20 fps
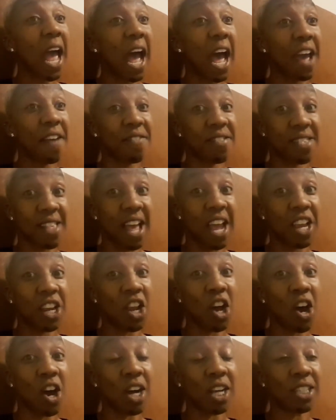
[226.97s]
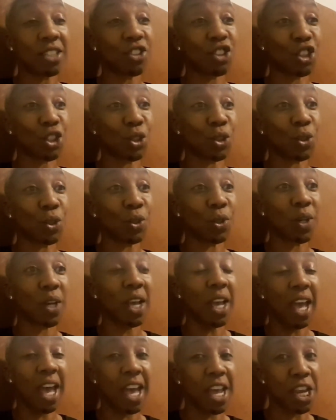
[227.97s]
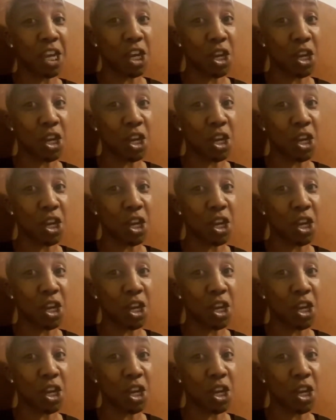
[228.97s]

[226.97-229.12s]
I've signed on to a